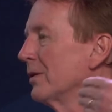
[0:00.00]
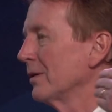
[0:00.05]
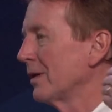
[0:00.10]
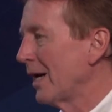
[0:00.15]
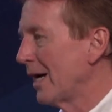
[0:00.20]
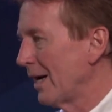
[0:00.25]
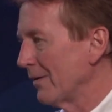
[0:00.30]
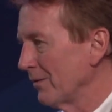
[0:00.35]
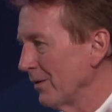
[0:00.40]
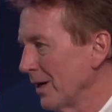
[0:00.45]

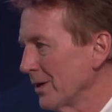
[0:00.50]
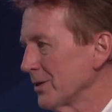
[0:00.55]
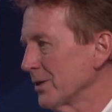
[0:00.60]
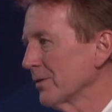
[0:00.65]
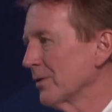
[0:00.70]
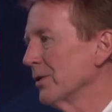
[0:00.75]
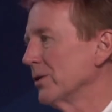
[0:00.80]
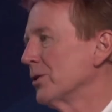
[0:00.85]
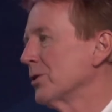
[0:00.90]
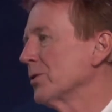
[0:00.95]
I have lots
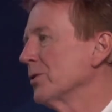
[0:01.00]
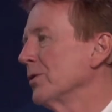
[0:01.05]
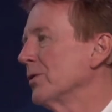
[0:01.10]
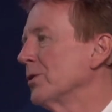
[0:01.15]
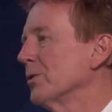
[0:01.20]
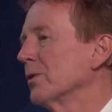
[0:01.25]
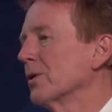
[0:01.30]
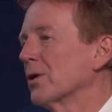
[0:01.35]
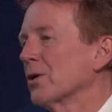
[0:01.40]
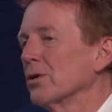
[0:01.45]
of good truth
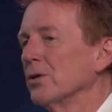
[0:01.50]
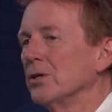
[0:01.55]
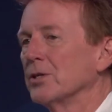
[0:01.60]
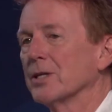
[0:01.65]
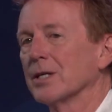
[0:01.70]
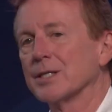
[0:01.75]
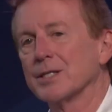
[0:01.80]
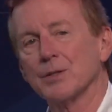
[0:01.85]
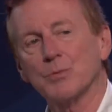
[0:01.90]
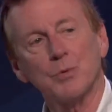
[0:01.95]
to encourage.
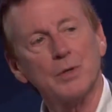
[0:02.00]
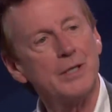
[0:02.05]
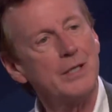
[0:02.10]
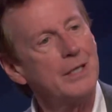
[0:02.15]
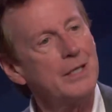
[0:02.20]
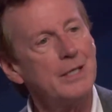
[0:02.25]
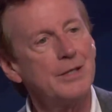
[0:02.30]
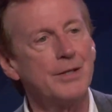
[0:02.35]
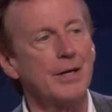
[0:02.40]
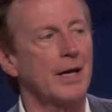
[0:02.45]
I said, we
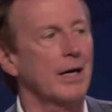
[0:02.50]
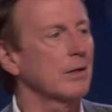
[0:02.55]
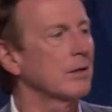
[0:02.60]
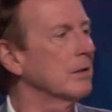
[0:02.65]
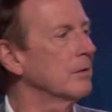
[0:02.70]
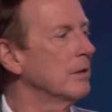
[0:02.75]
need that.